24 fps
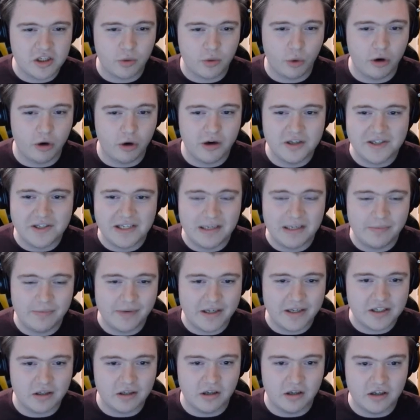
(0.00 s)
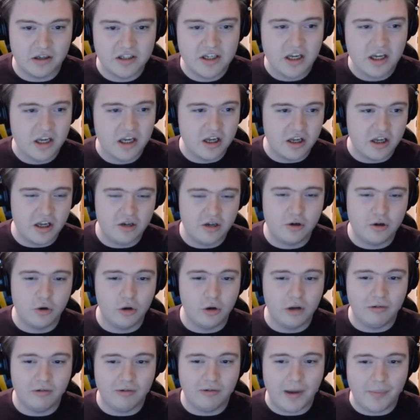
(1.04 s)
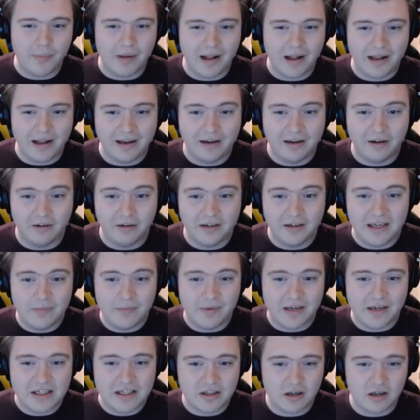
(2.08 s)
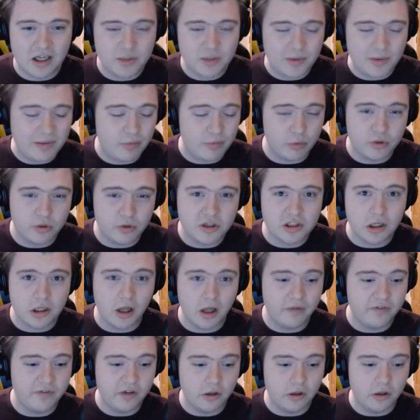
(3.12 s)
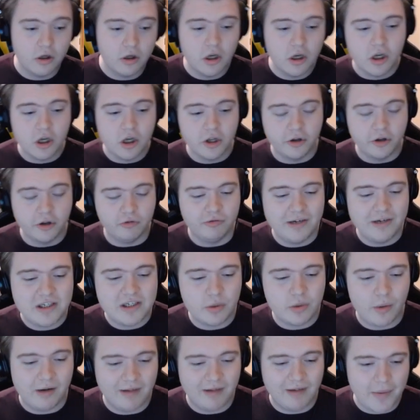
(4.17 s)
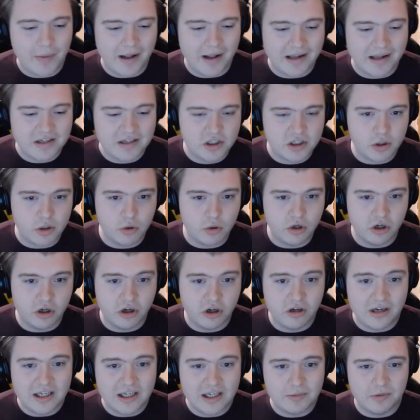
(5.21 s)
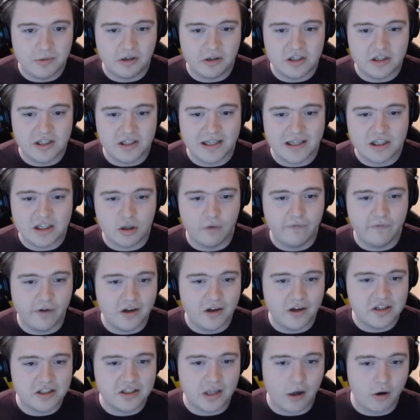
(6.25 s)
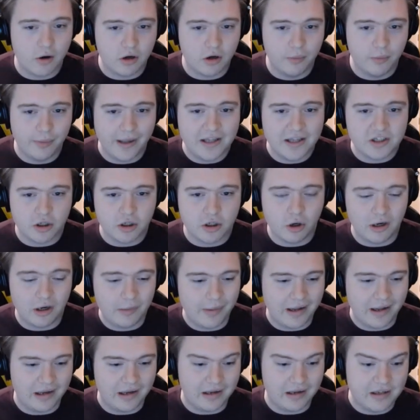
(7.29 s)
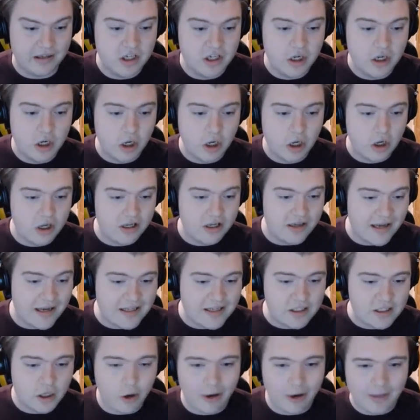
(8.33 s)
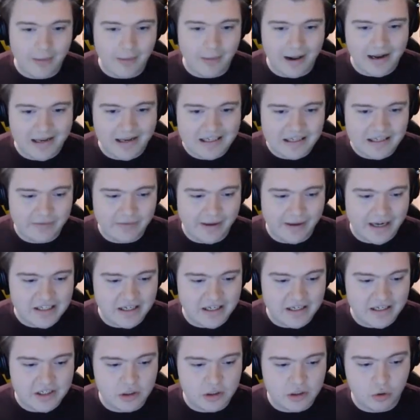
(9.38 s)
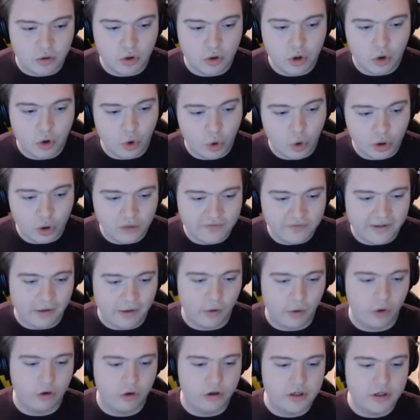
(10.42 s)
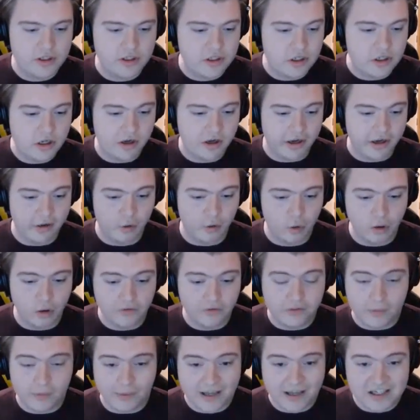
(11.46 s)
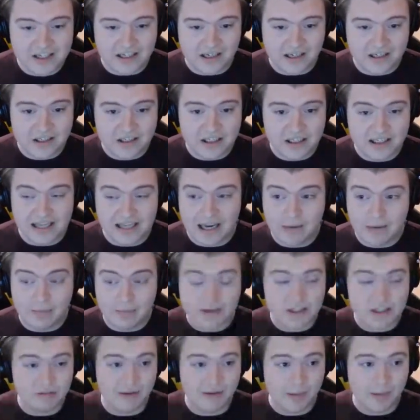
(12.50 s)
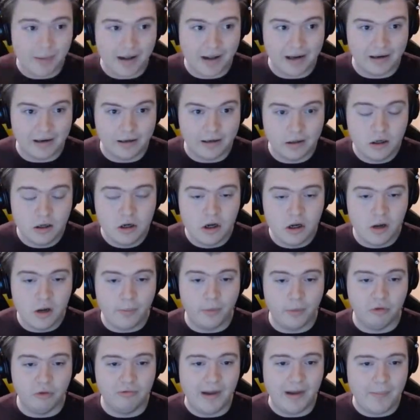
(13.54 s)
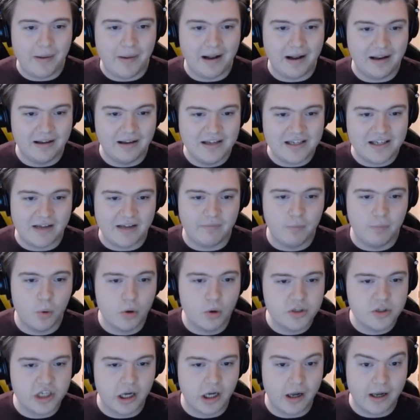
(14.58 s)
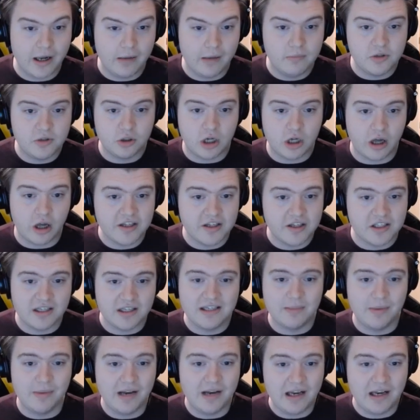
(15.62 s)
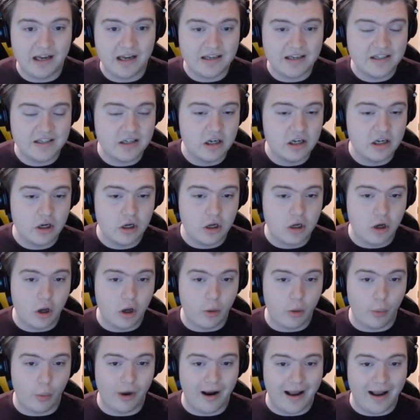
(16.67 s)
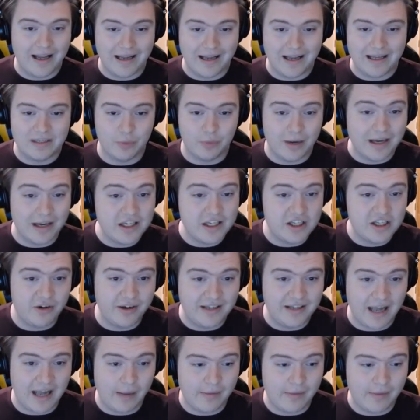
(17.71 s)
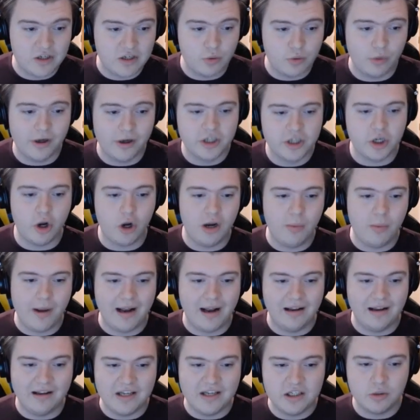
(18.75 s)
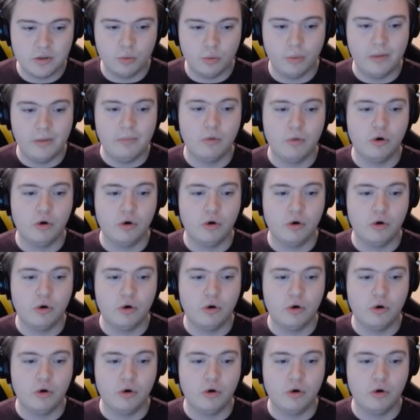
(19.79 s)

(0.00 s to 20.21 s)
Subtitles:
Warrior as a DPS class. You call a Ret Paladin a DPS class, people will just laugh at you. The reason why Ret Paladins are so good is because they're so versatile compared to Holy Paladins. Yes, Holy Paladins have access to all of their auras and all of the blessings, the same as a Ret Paladin, but Ret Paladins have more time to cast these abilities, as well as doing damage, whereas Holy Paladins will be